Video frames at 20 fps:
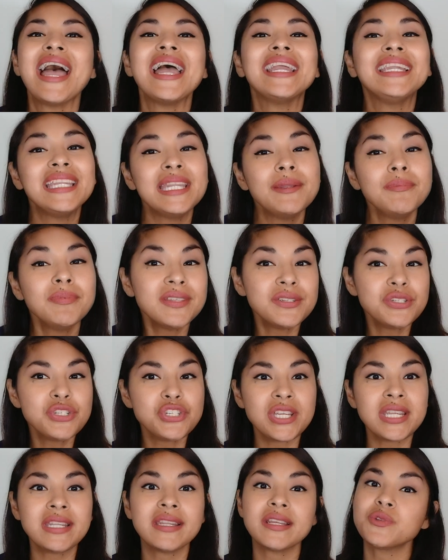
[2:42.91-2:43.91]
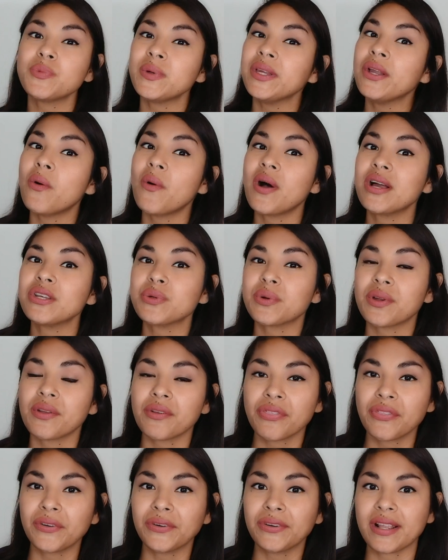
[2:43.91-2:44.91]
And keep this sheet as we go on to our
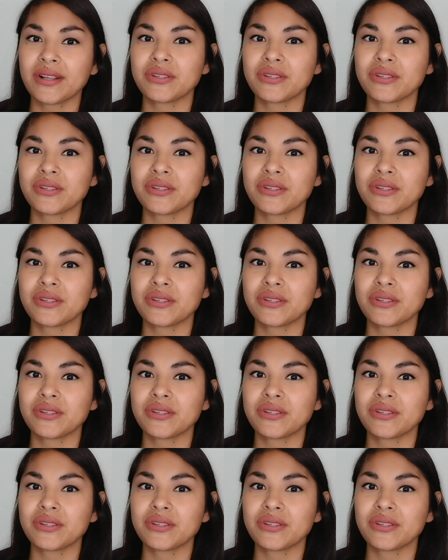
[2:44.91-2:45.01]
third